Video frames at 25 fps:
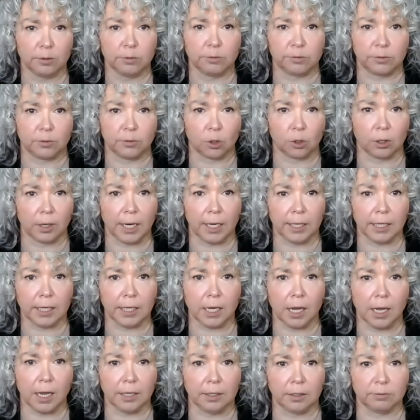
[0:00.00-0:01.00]
for any
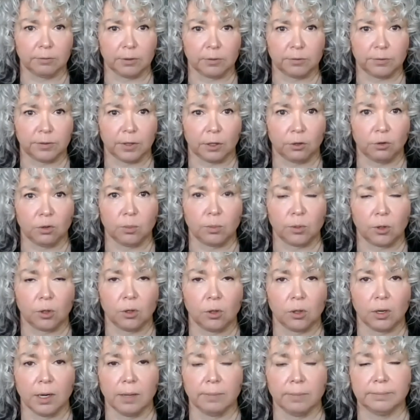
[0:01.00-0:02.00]
kind of a federal
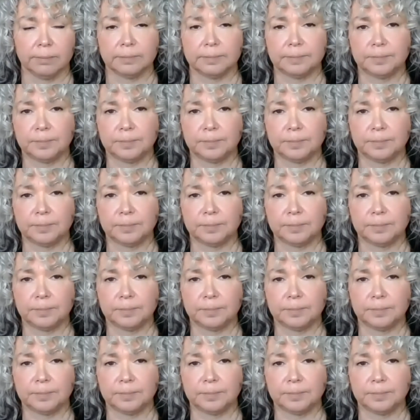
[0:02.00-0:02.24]
program.